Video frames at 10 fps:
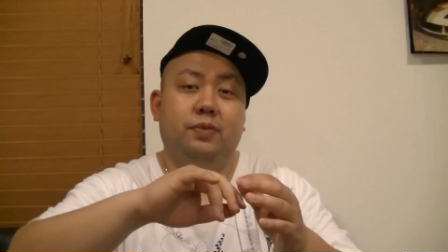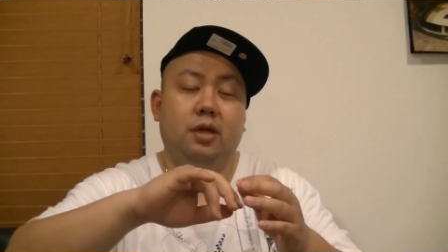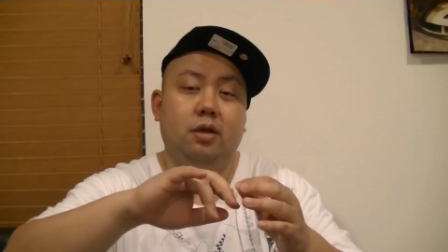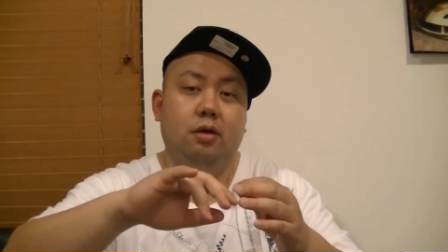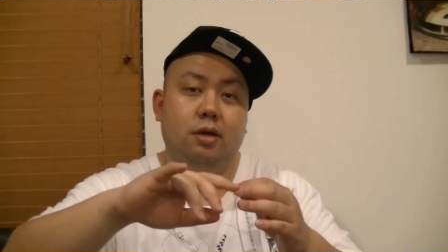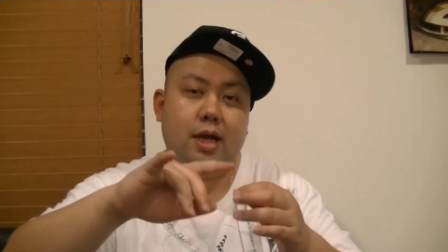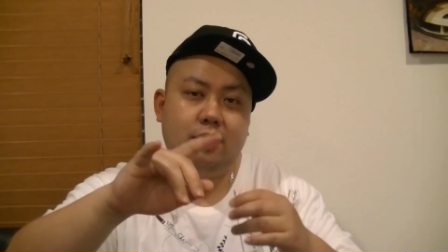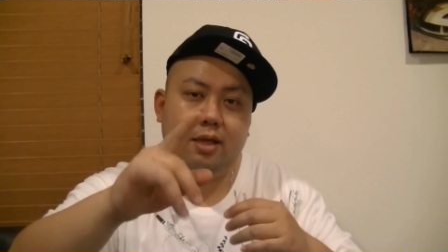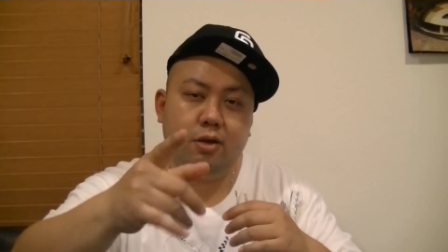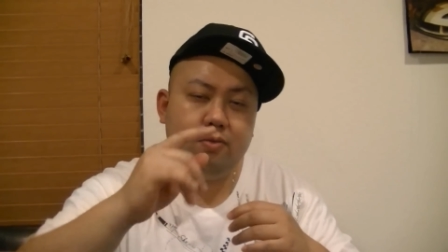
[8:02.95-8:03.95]
you know, I
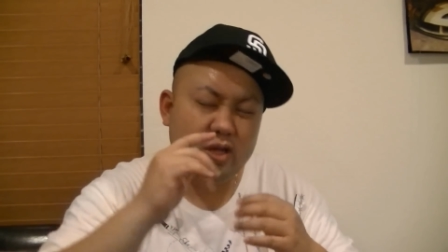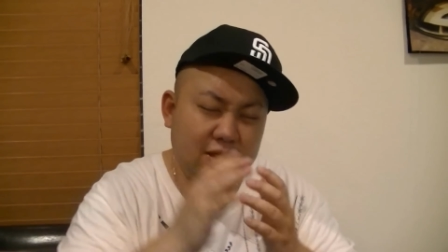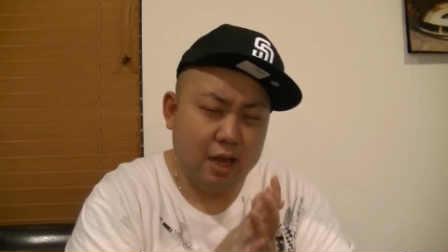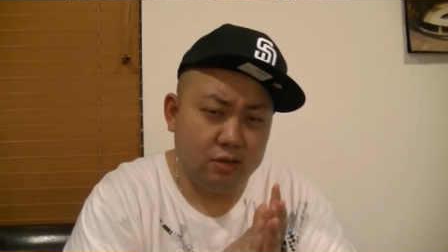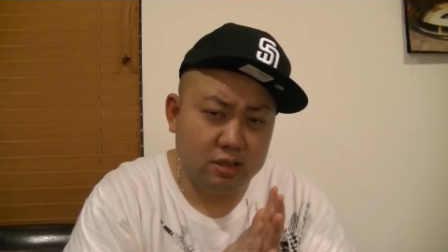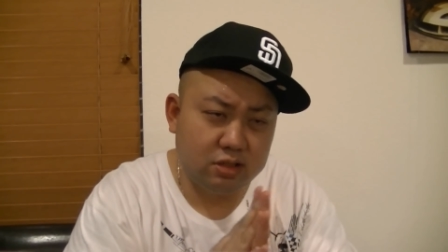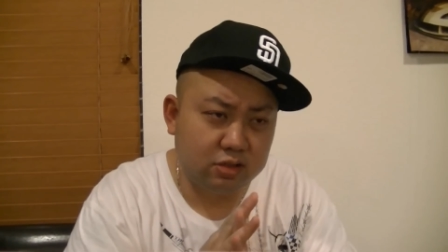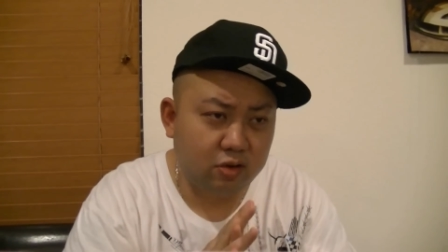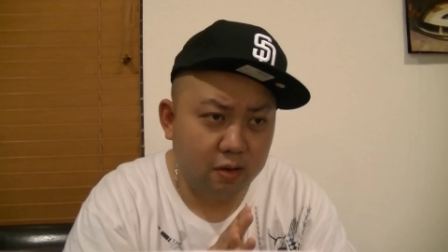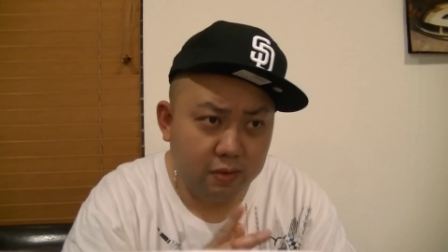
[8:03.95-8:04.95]
think on 1,000
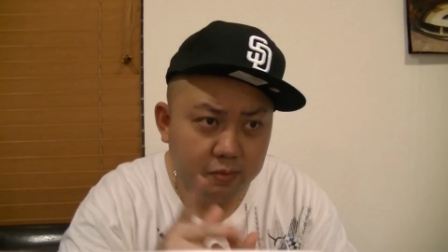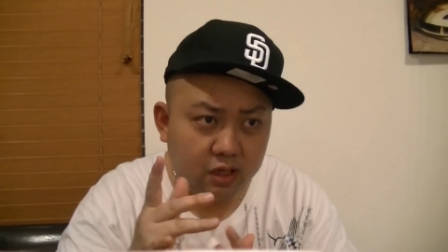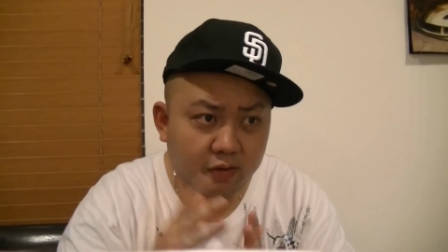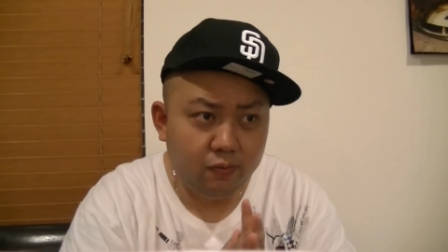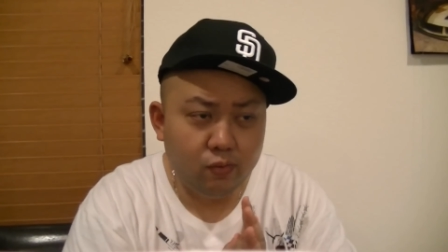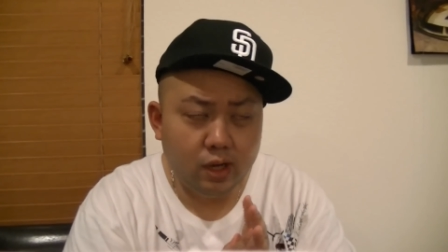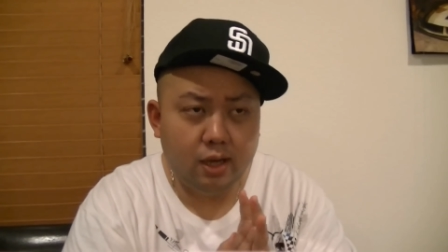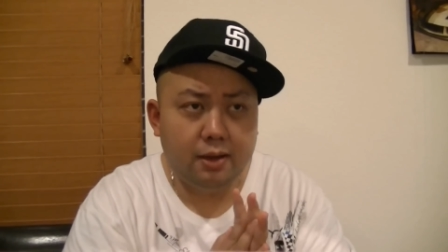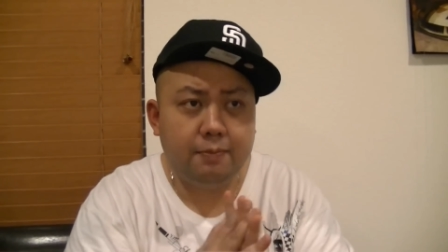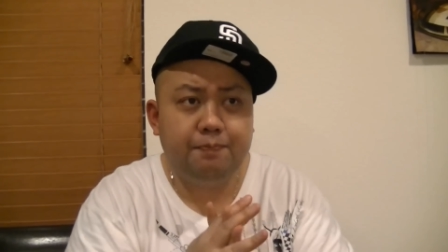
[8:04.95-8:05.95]
subscribers, I'm gonna give
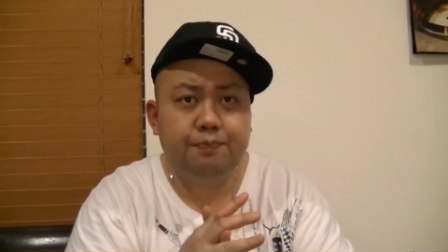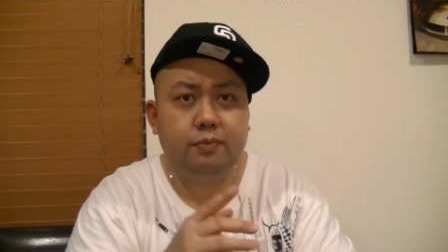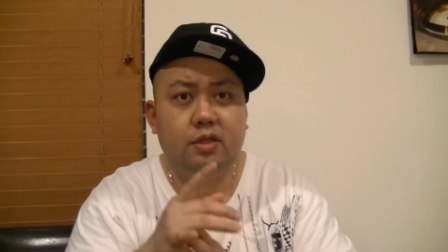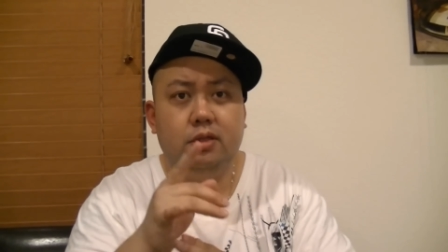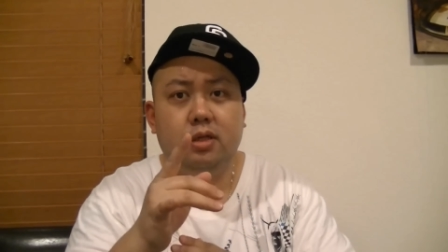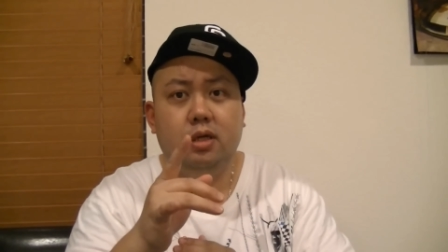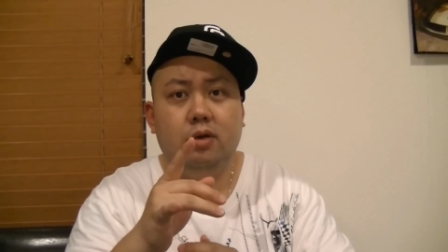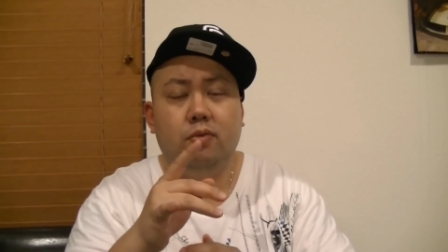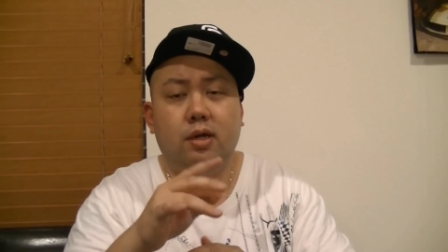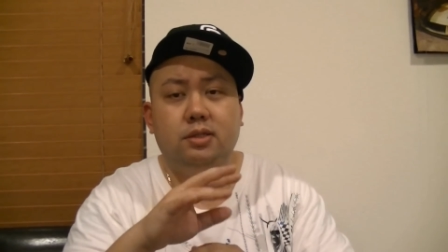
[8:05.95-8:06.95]
away,
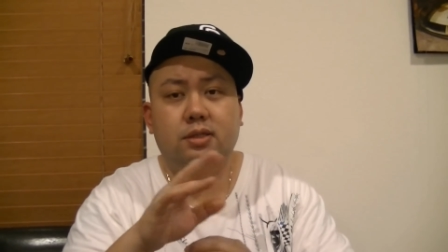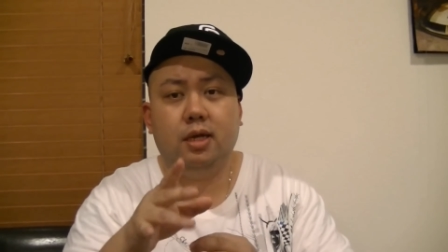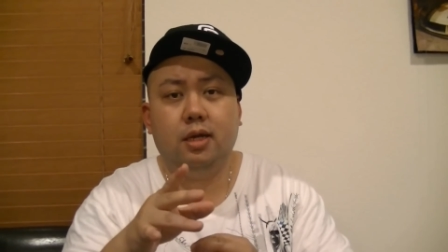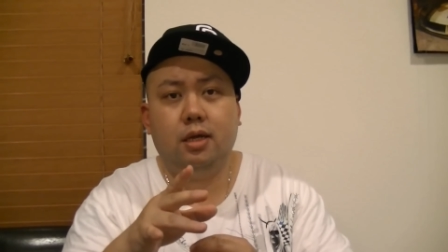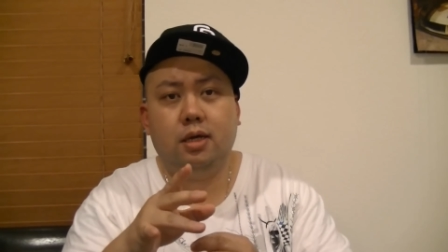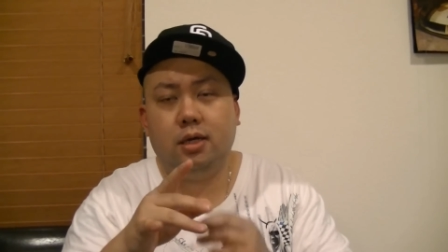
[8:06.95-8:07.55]
what is that?